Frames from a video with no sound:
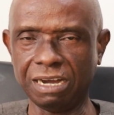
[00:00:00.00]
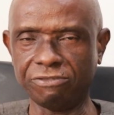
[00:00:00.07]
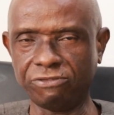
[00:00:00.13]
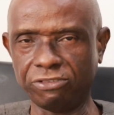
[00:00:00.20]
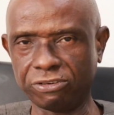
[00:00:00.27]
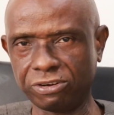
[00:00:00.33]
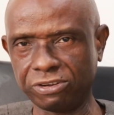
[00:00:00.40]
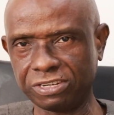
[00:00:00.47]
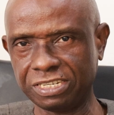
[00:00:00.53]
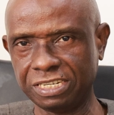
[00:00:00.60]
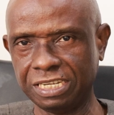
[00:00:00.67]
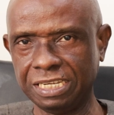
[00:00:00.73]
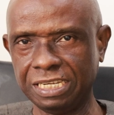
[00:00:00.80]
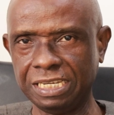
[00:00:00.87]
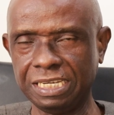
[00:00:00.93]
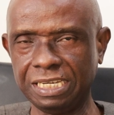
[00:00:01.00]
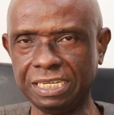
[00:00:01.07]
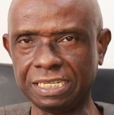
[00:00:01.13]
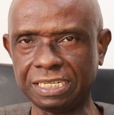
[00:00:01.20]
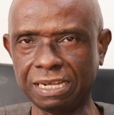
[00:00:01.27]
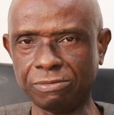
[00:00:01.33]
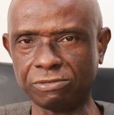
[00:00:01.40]
for us
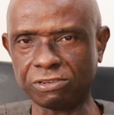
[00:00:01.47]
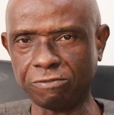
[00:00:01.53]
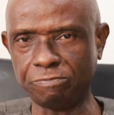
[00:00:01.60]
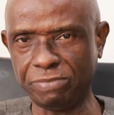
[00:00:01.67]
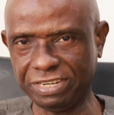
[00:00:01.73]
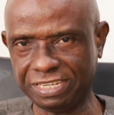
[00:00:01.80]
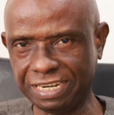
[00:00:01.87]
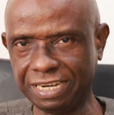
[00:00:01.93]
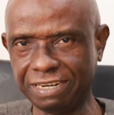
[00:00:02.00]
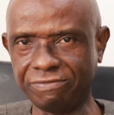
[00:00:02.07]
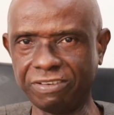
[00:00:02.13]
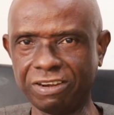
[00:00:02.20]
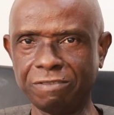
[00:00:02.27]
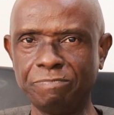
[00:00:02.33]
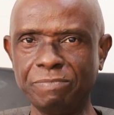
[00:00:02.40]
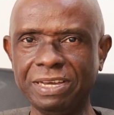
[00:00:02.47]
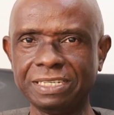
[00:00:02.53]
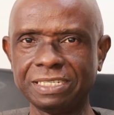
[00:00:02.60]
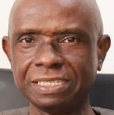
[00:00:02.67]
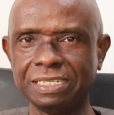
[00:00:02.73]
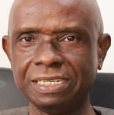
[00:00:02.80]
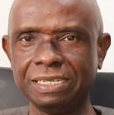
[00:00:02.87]
in terms of personal
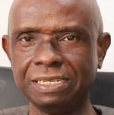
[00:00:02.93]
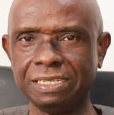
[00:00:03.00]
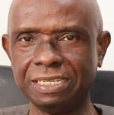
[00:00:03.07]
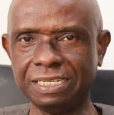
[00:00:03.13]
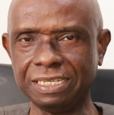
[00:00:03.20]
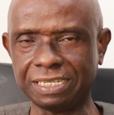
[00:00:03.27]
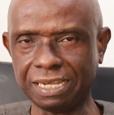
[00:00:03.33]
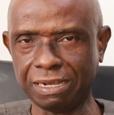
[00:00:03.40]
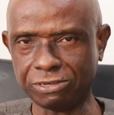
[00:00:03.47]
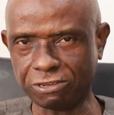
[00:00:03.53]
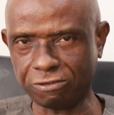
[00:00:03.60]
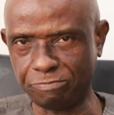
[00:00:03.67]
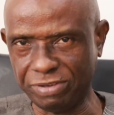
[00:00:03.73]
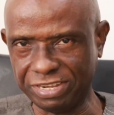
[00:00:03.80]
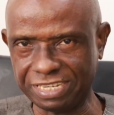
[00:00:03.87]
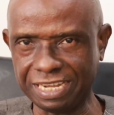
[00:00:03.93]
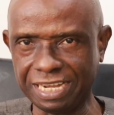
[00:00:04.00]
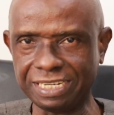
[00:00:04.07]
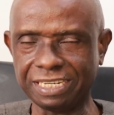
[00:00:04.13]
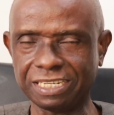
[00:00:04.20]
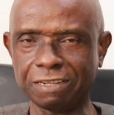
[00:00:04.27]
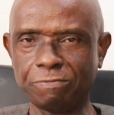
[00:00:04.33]
development, in terms of
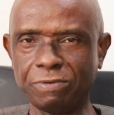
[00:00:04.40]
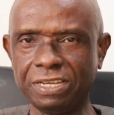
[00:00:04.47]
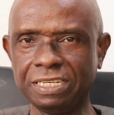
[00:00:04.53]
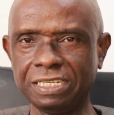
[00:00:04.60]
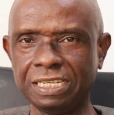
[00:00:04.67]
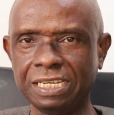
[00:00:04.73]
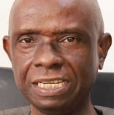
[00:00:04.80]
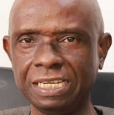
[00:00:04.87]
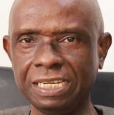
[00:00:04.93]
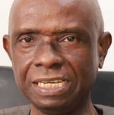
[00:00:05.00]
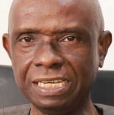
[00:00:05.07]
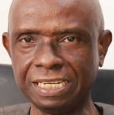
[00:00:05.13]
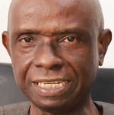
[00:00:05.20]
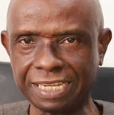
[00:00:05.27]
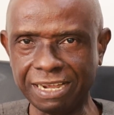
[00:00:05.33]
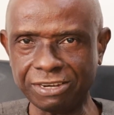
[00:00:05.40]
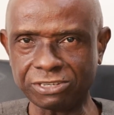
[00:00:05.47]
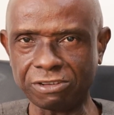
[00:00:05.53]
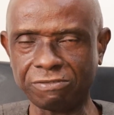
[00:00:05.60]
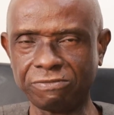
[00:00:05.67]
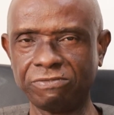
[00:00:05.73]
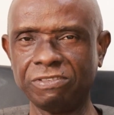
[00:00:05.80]
personal discipline, in
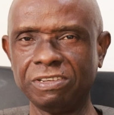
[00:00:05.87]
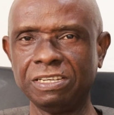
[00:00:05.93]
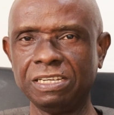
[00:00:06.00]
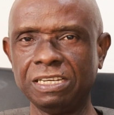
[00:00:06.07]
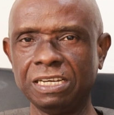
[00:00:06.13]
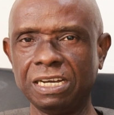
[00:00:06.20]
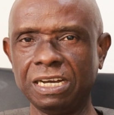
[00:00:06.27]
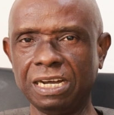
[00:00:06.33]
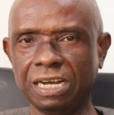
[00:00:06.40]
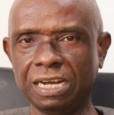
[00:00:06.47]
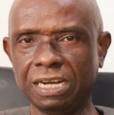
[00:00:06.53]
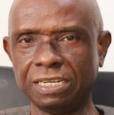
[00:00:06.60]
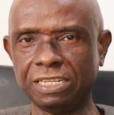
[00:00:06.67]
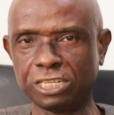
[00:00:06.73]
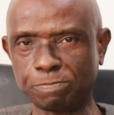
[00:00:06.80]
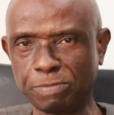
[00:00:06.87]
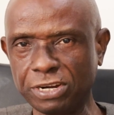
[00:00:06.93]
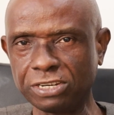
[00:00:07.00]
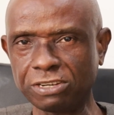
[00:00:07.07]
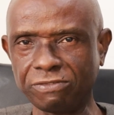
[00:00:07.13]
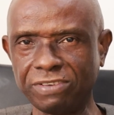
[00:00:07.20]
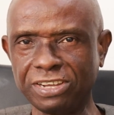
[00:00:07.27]
terms of the
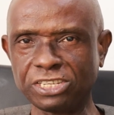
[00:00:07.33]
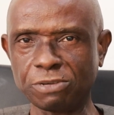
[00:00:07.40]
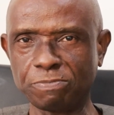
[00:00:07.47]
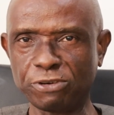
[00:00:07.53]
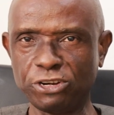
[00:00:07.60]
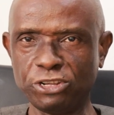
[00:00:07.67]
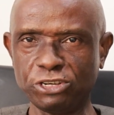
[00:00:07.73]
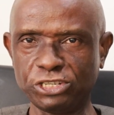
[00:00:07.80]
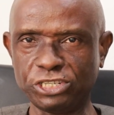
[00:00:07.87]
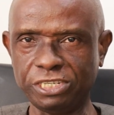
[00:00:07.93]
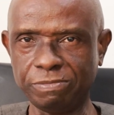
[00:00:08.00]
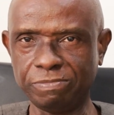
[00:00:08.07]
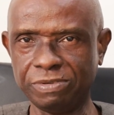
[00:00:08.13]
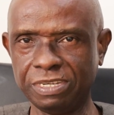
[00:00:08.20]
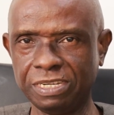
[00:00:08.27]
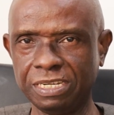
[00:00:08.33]
spirit of entrepreneurship.